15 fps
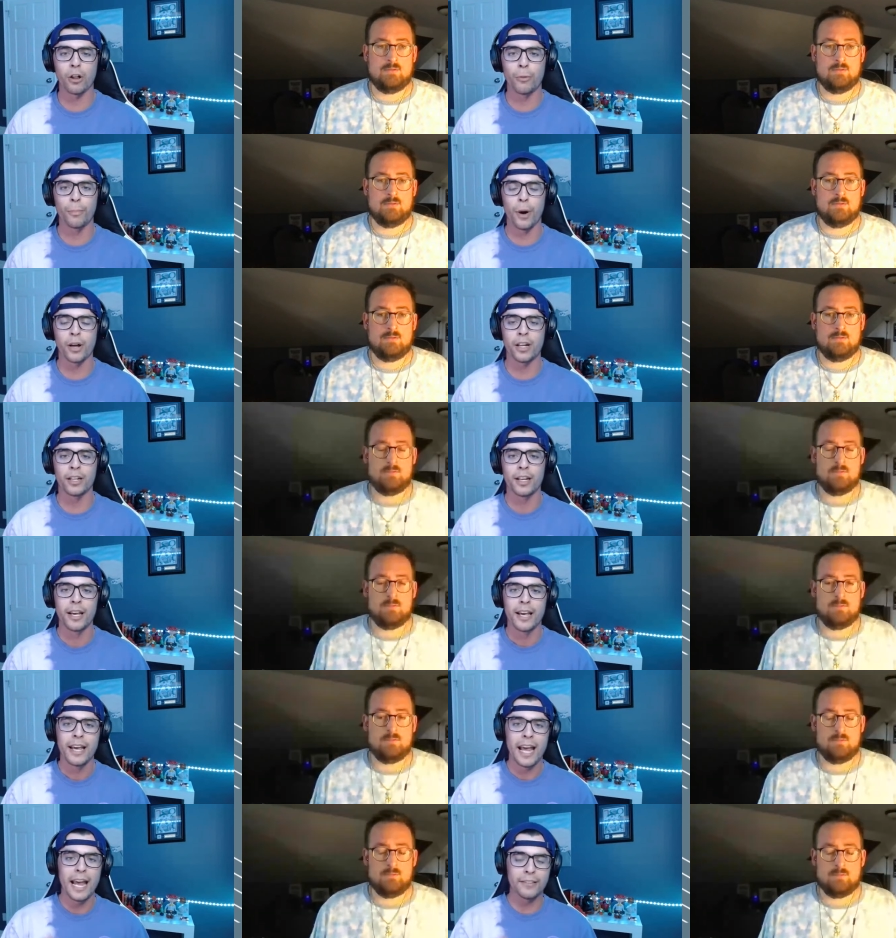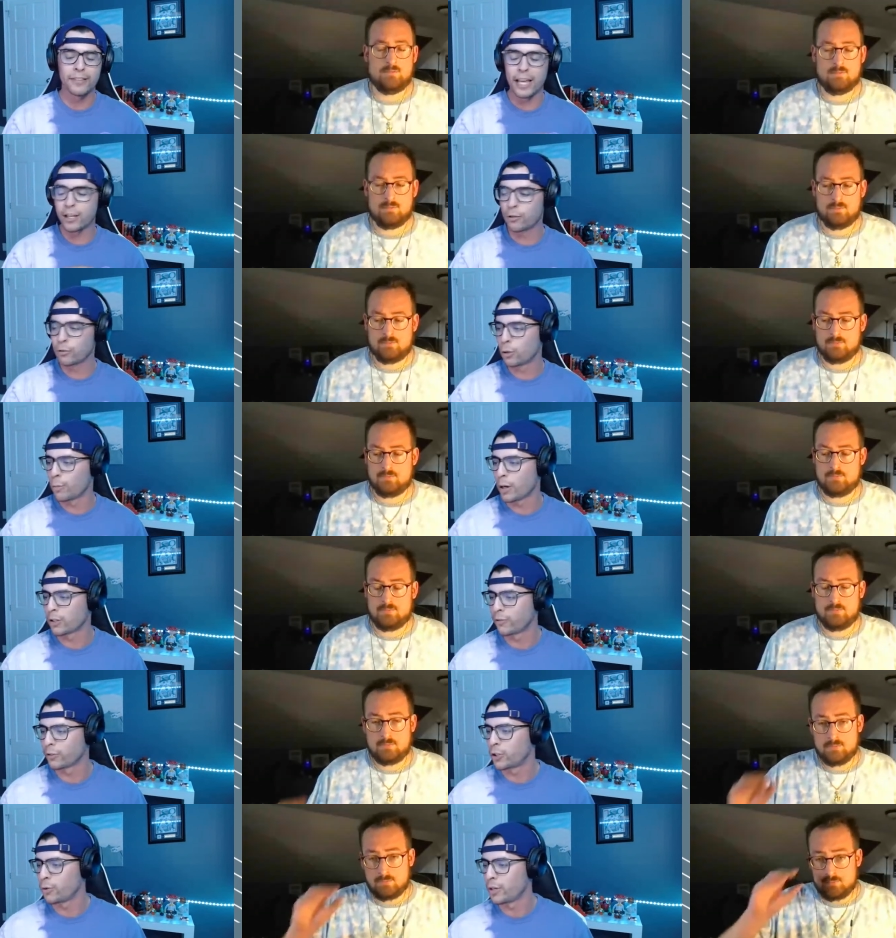Speaker 1: button. And thank you so much for
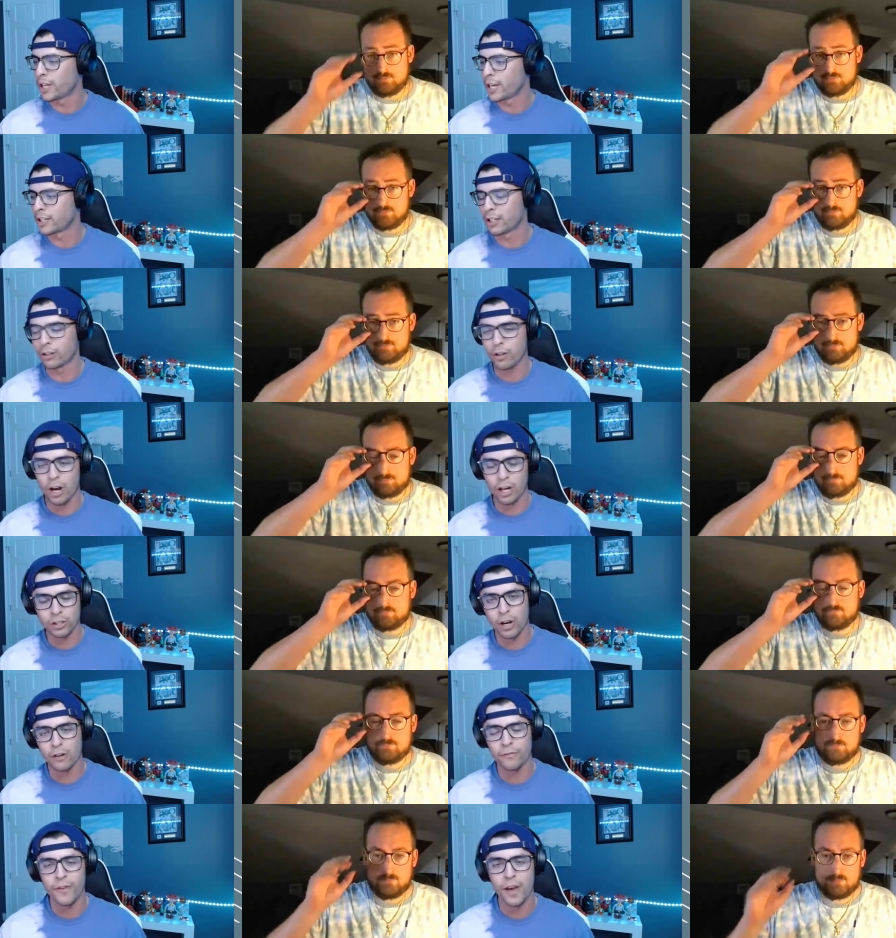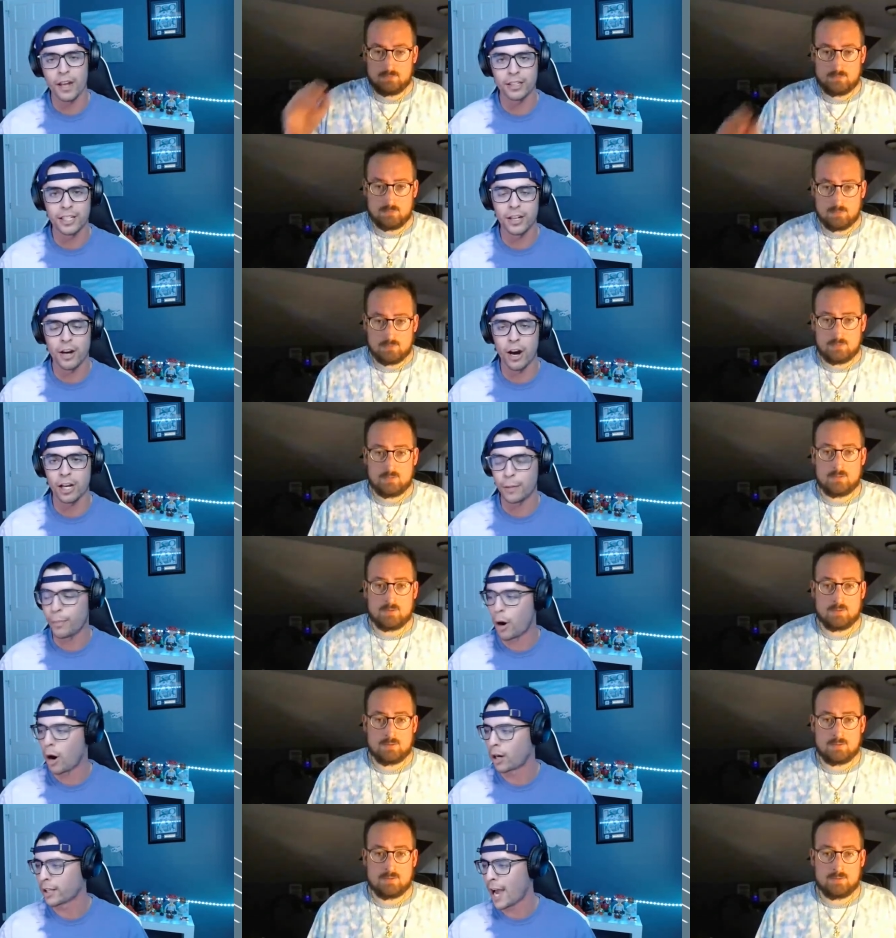tuning into the Locked On Fantasy Hockey
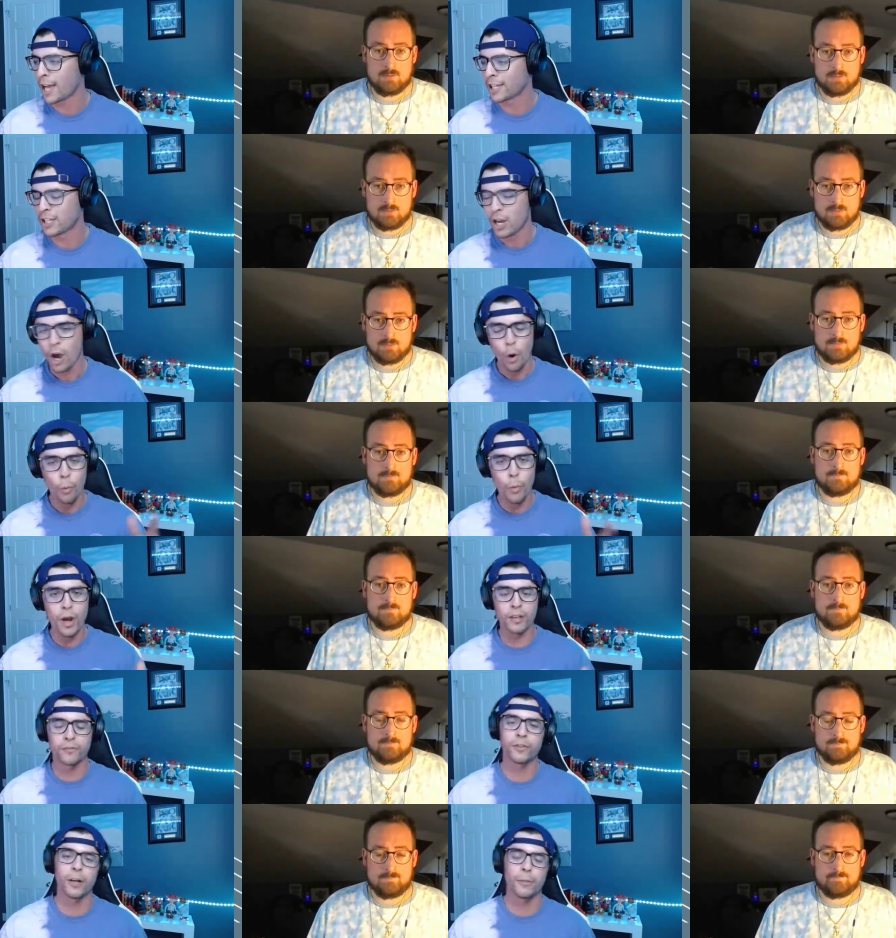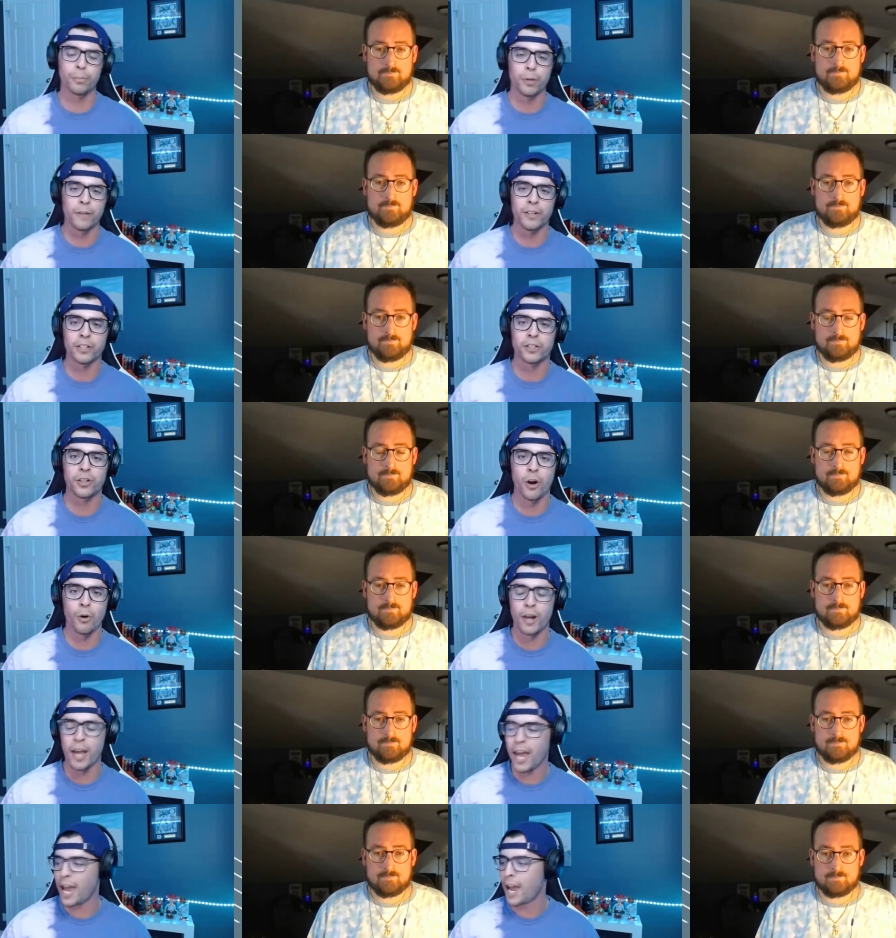Podcast with Flip Livingstone
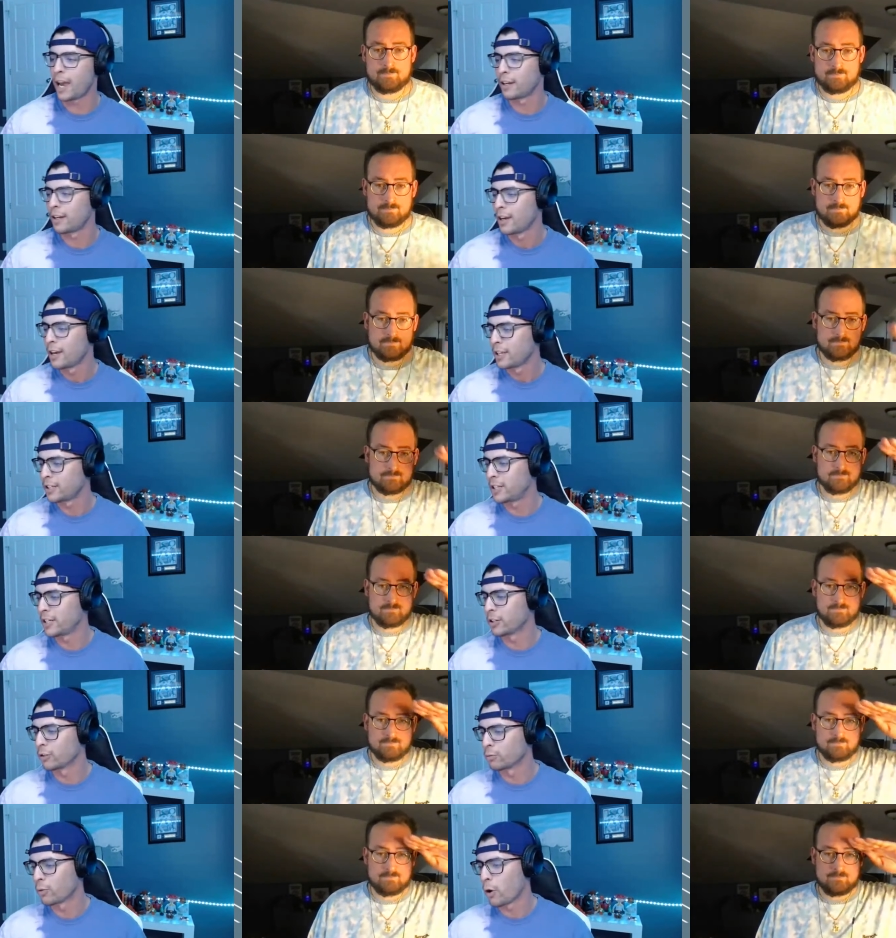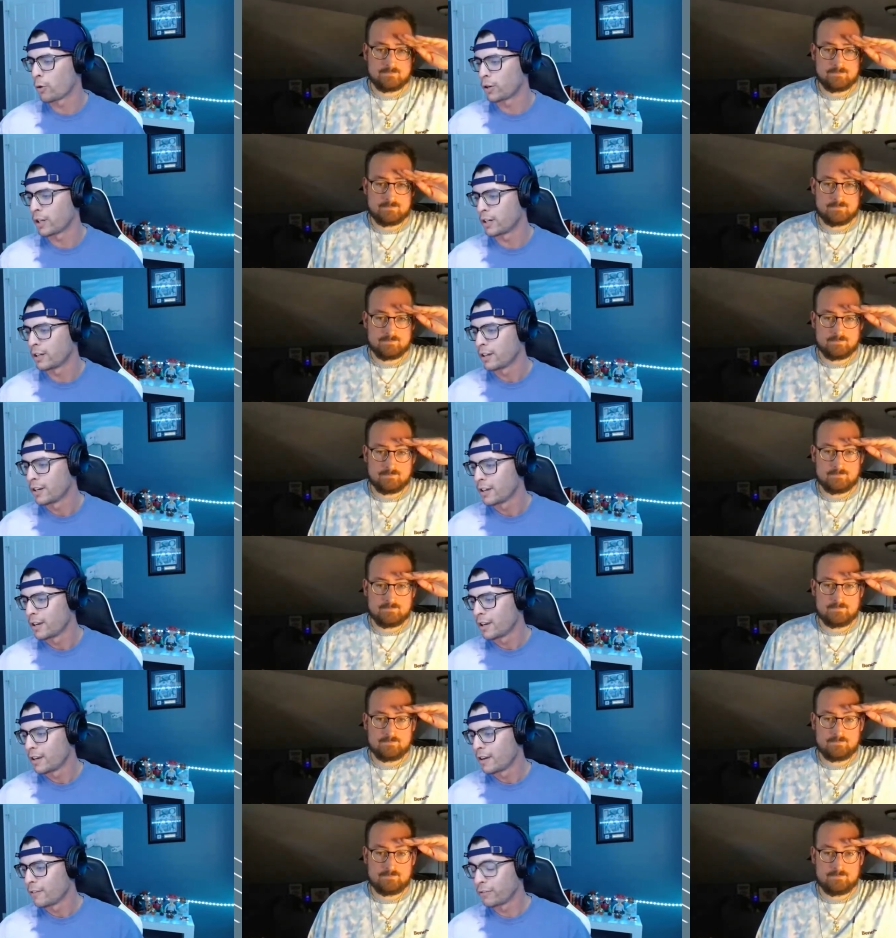and Steele Rodin.
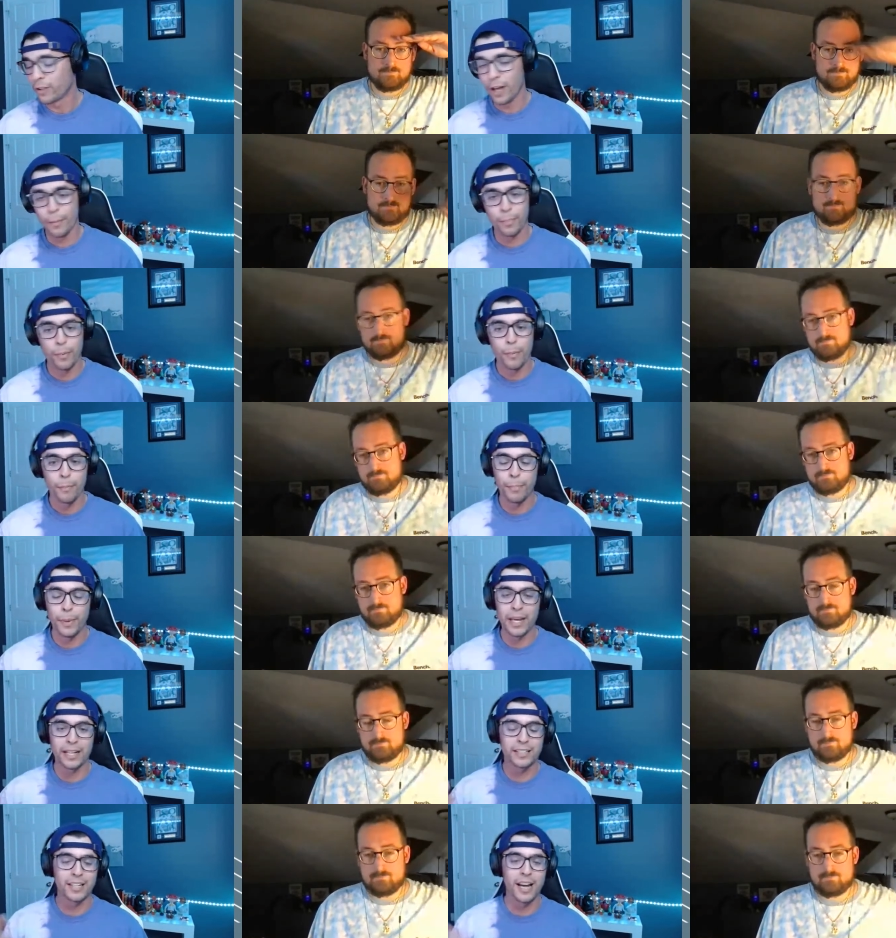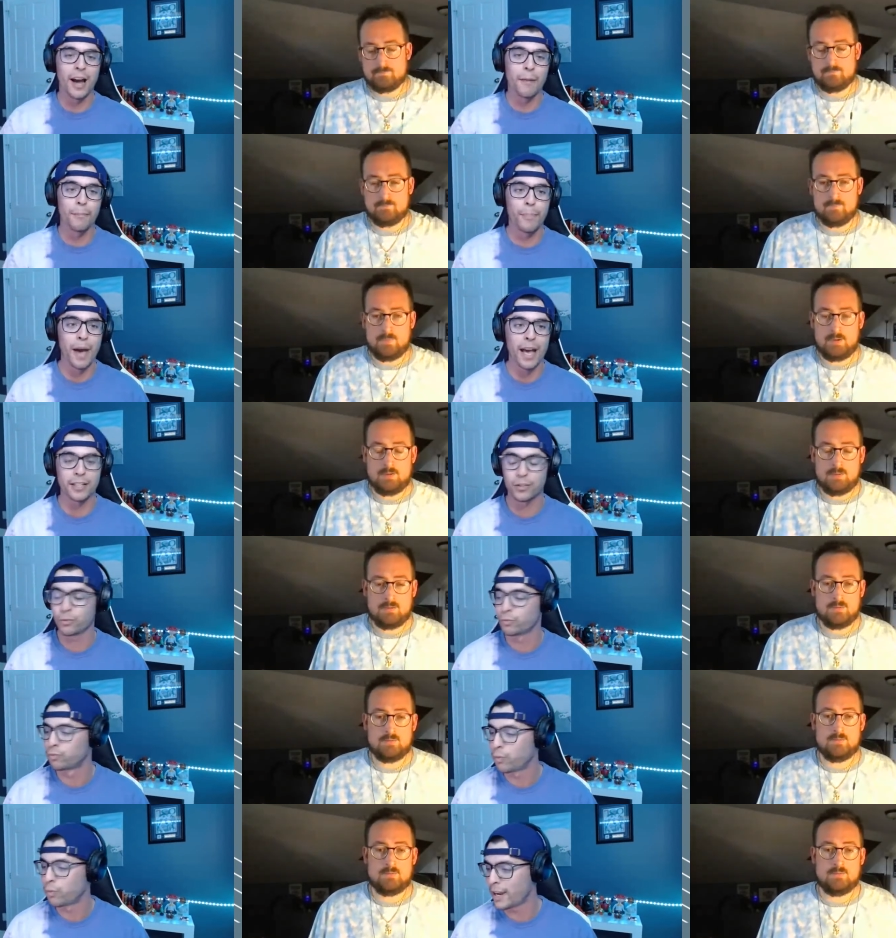Flip, big time bets
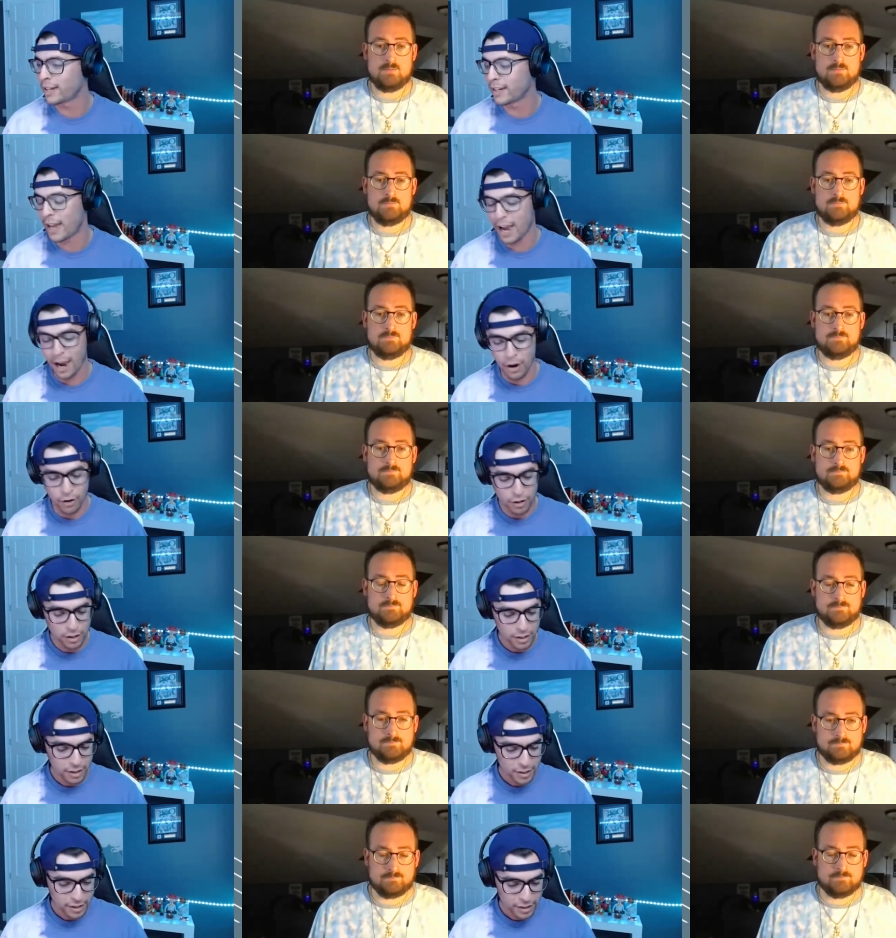right now. Mm.